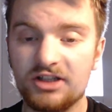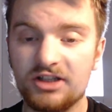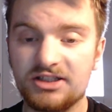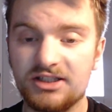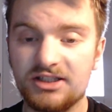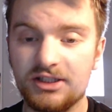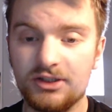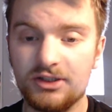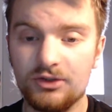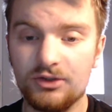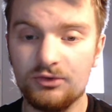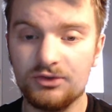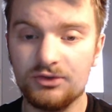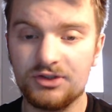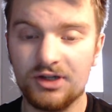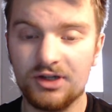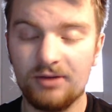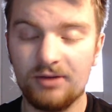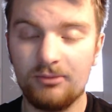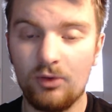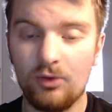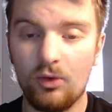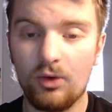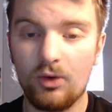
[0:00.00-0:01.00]
to use
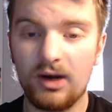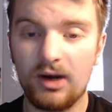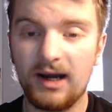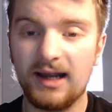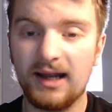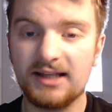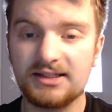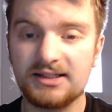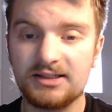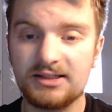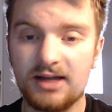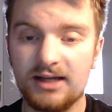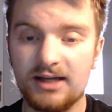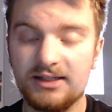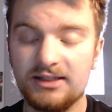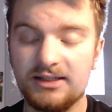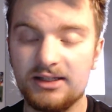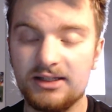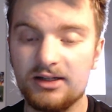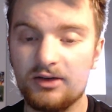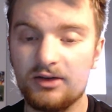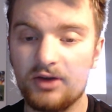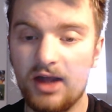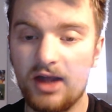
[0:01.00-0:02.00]
them or has an
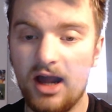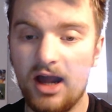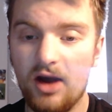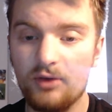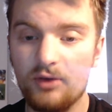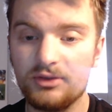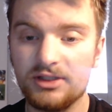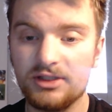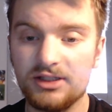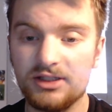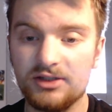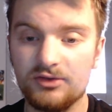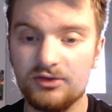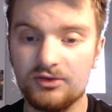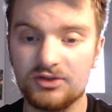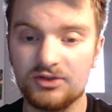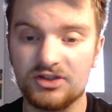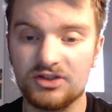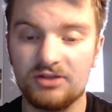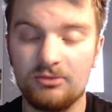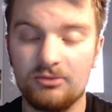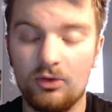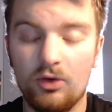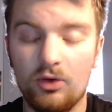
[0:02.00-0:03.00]
idea on how to use
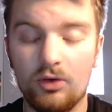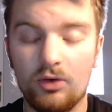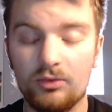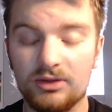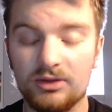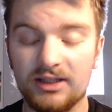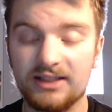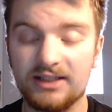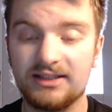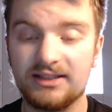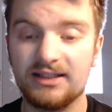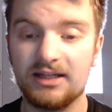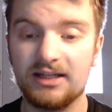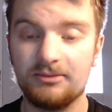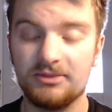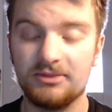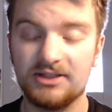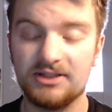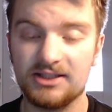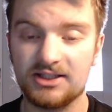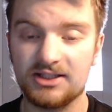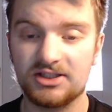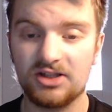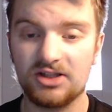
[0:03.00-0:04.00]
them or would like to get him
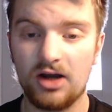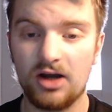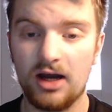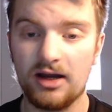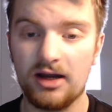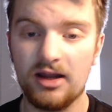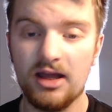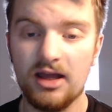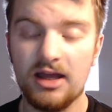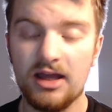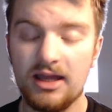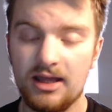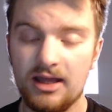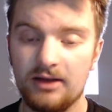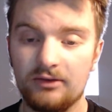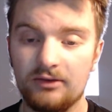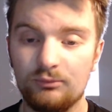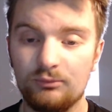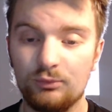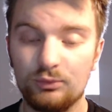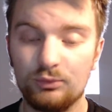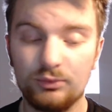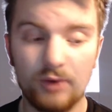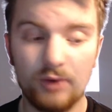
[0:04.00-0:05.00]
into the side.
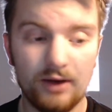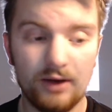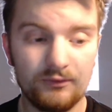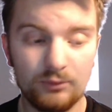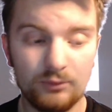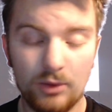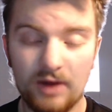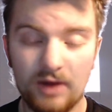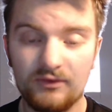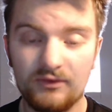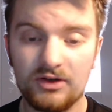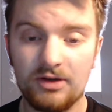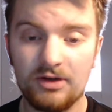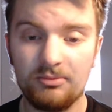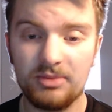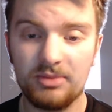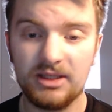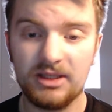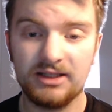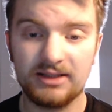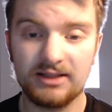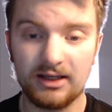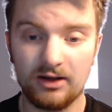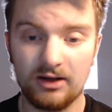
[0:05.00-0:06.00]
Whether it
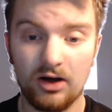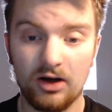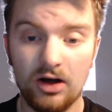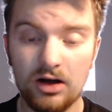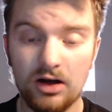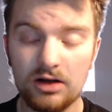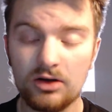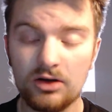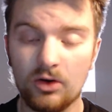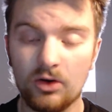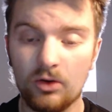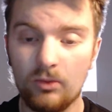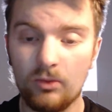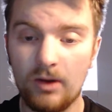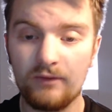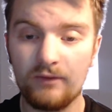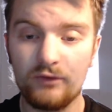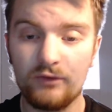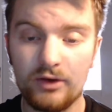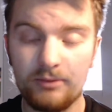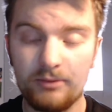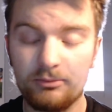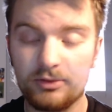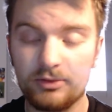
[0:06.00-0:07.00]
be Ten Hag or
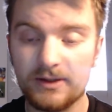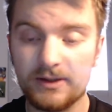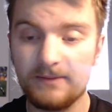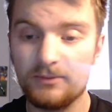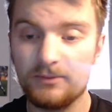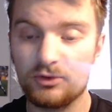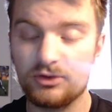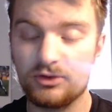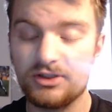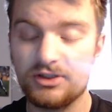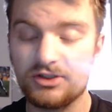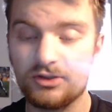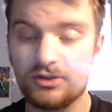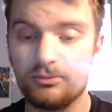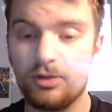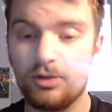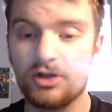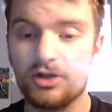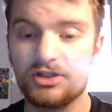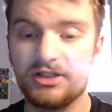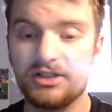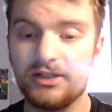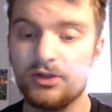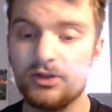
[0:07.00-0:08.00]
whether it be Mauricio
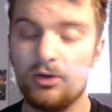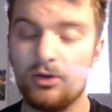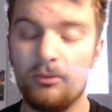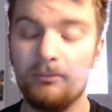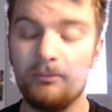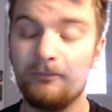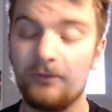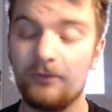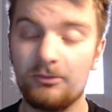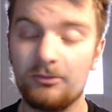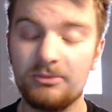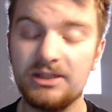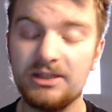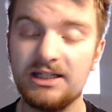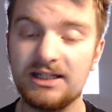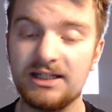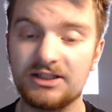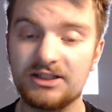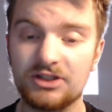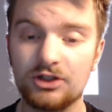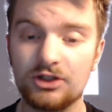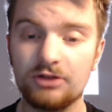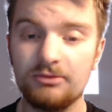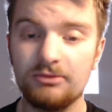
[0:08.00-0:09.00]
Pochettino. For me,
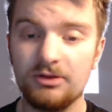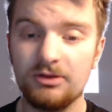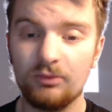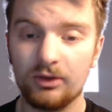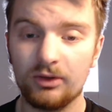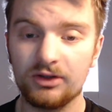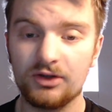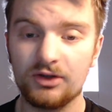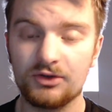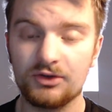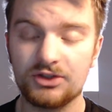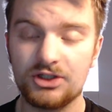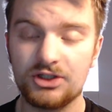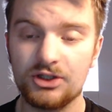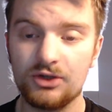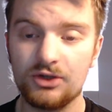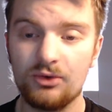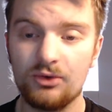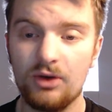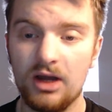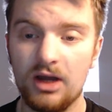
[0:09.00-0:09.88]
it's going to be one of those two.